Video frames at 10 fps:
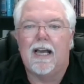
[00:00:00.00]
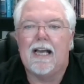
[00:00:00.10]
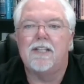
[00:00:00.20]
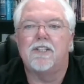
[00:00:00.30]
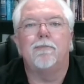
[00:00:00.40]

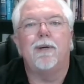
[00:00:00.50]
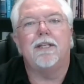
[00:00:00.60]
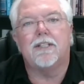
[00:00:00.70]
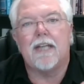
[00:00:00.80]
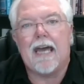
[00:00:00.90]
and some
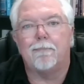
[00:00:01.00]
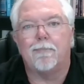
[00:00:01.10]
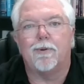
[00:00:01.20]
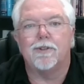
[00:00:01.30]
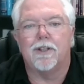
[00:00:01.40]

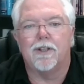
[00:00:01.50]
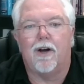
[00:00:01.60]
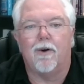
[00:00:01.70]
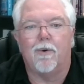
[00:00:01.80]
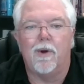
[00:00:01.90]
examples
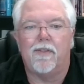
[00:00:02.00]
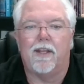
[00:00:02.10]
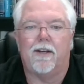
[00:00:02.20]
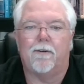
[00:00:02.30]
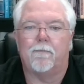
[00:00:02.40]
along with
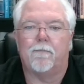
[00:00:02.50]
it.